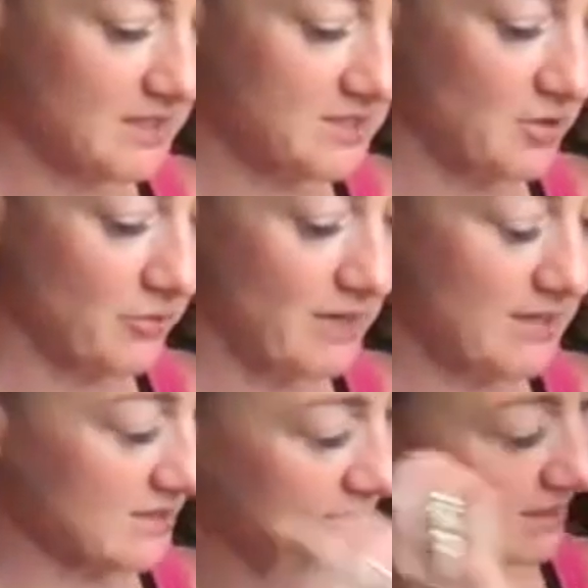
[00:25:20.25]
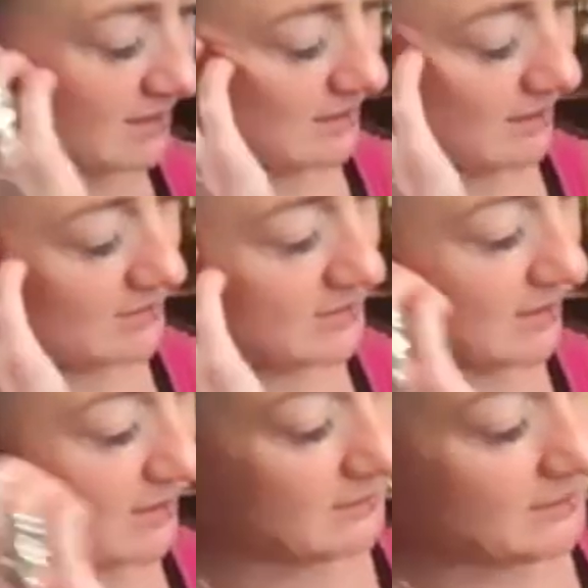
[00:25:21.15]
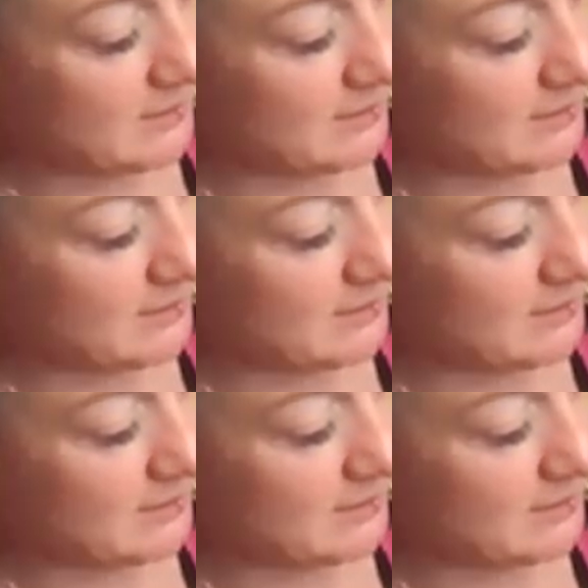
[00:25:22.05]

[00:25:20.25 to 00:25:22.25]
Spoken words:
because the green is slightly lighter